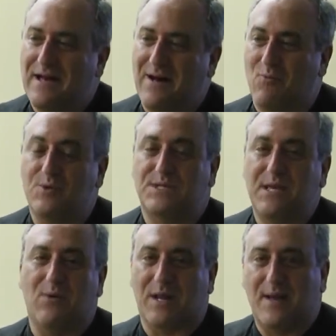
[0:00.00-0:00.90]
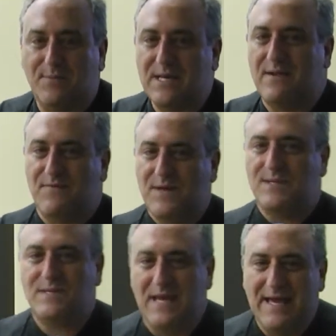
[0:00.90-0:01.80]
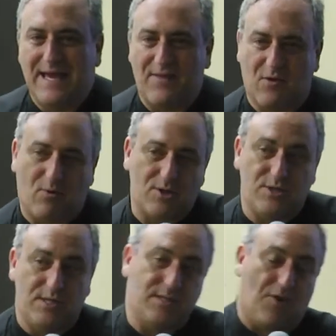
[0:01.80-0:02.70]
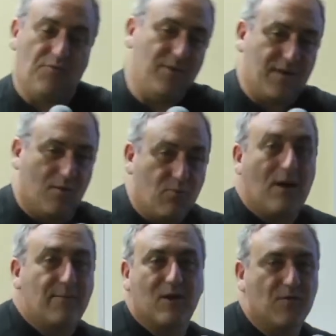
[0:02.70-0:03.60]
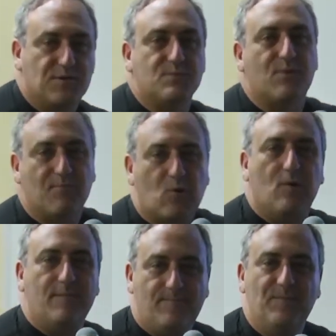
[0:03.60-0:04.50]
Um, we'll see what comes out of this, and the question is ultimately it'll probably go to the Supreme Court.